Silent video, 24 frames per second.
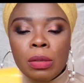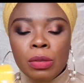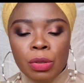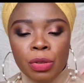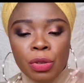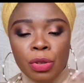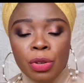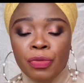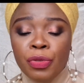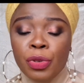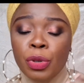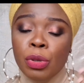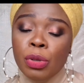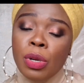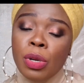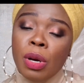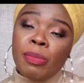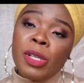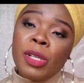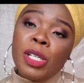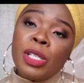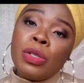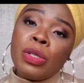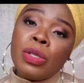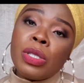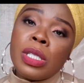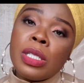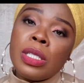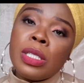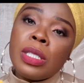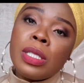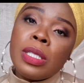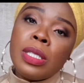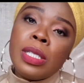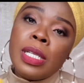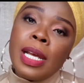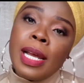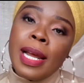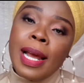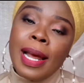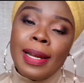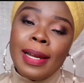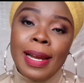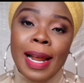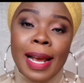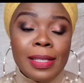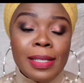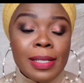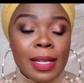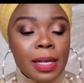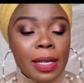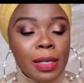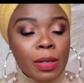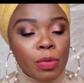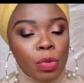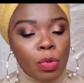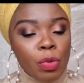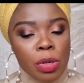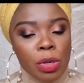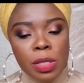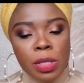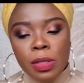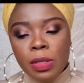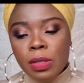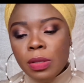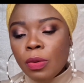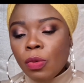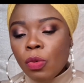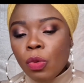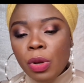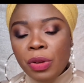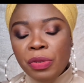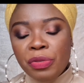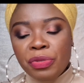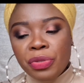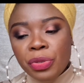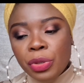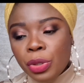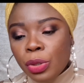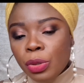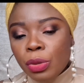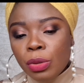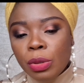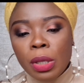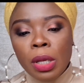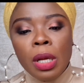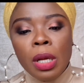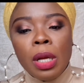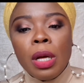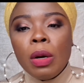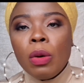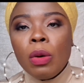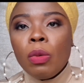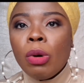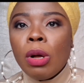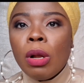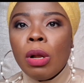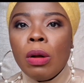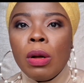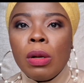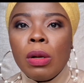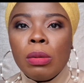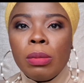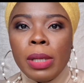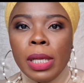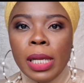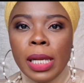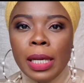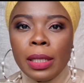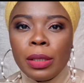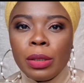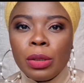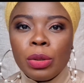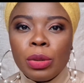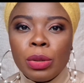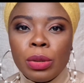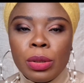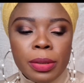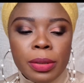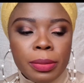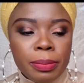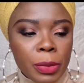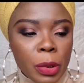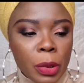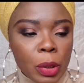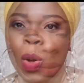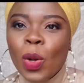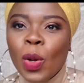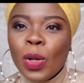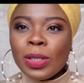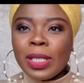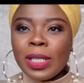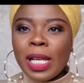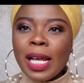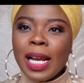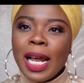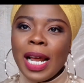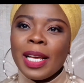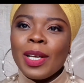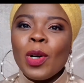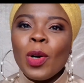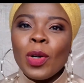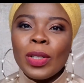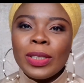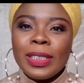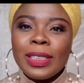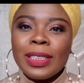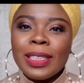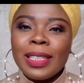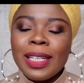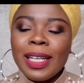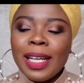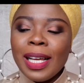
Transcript: if you normally use it day and night and it works well for you, well, all well and good. All that I got.